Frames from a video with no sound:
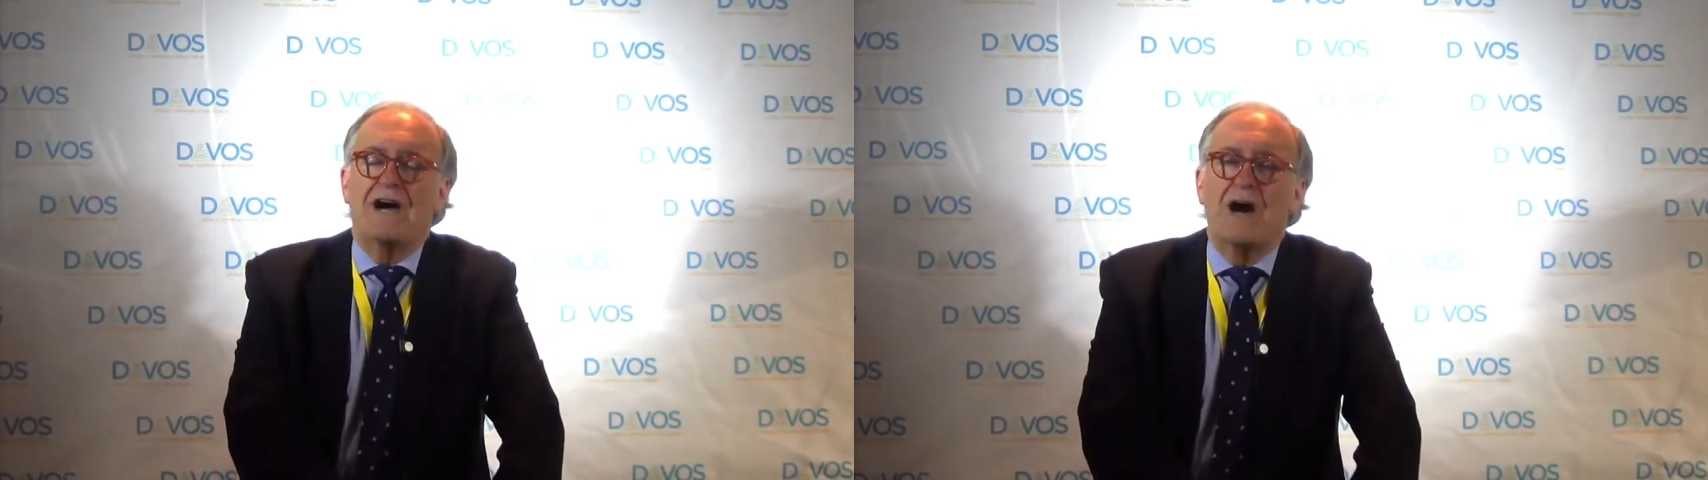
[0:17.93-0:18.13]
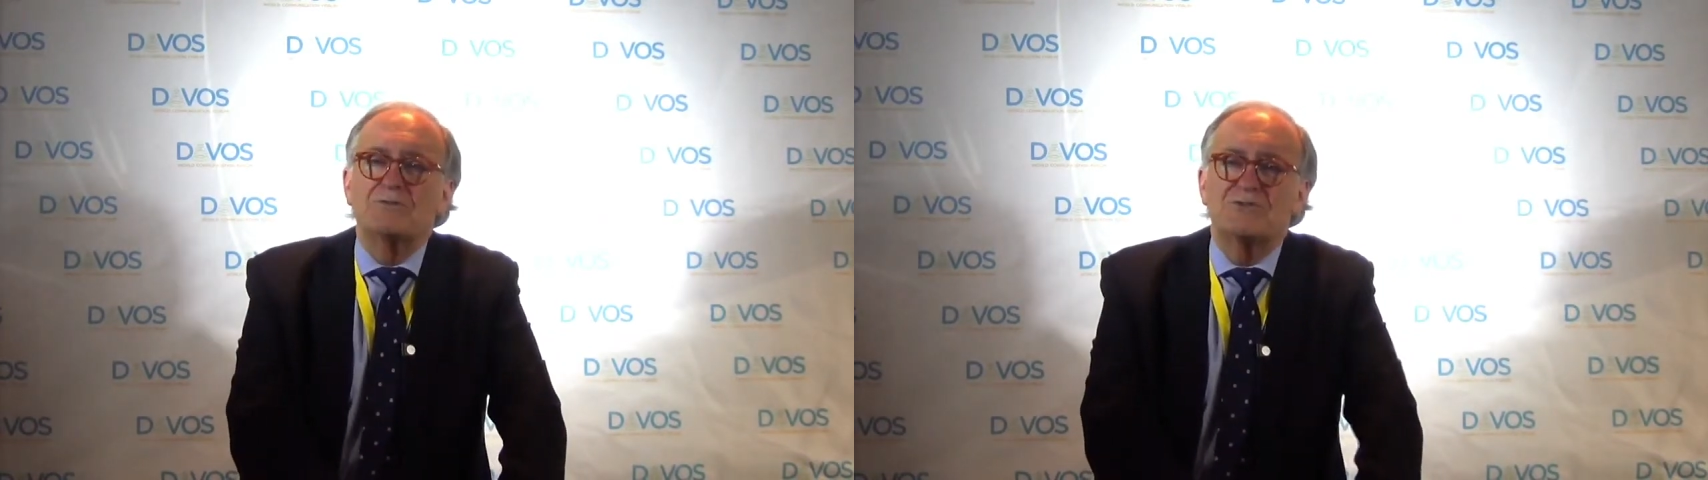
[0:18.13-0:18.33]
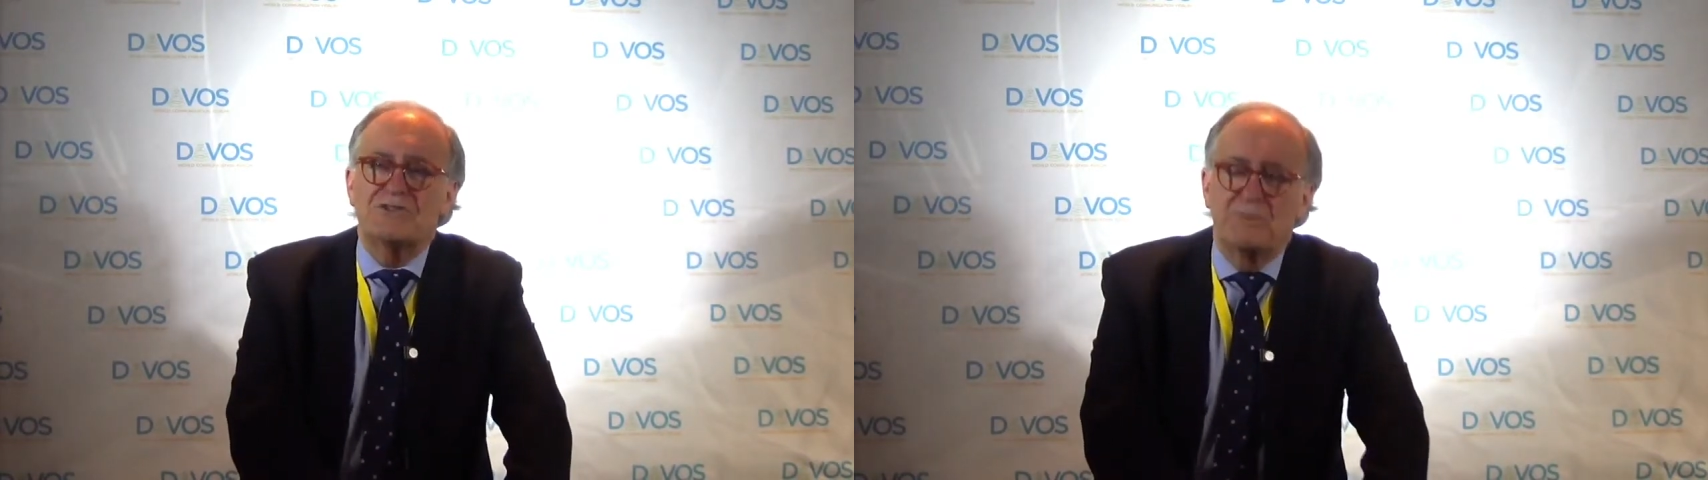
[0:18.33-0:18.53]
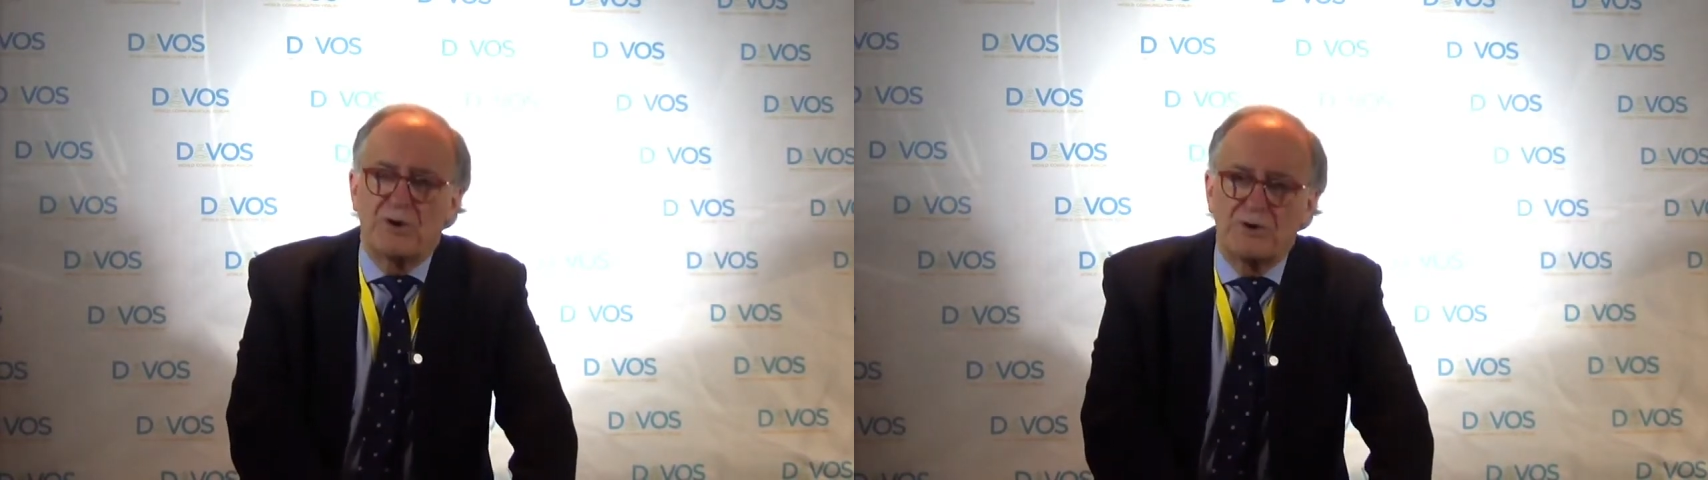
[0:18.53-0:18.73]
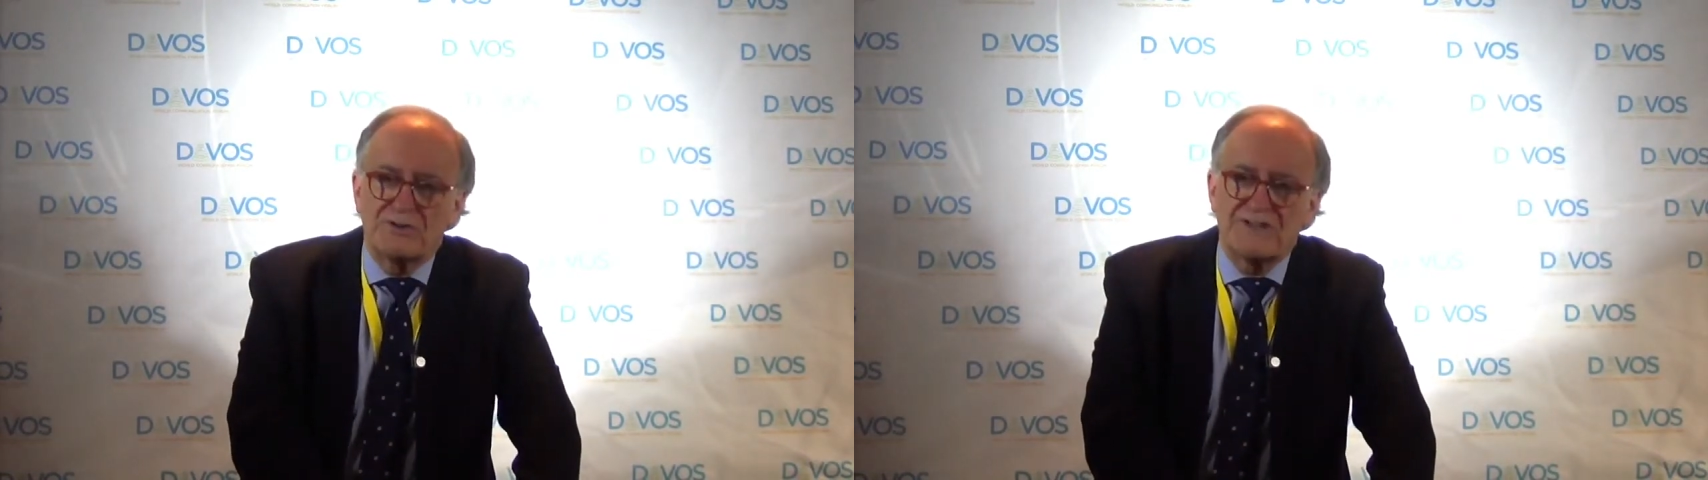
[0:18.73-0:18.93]
out of the
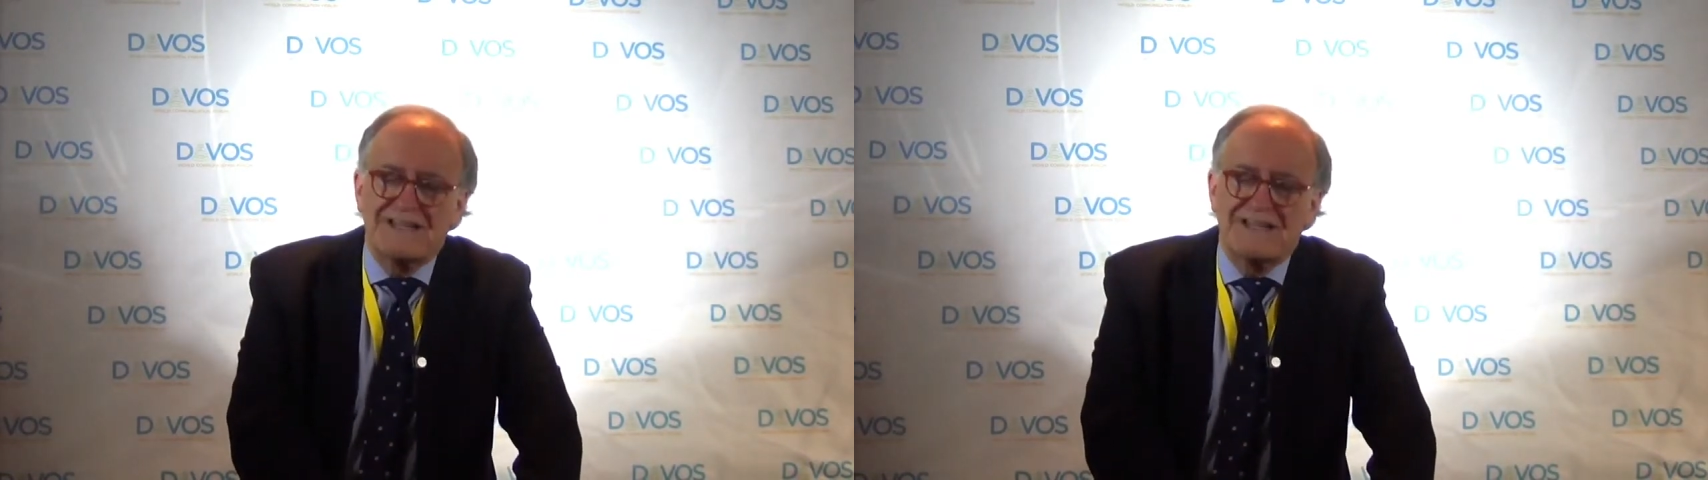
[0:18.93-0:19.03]
box,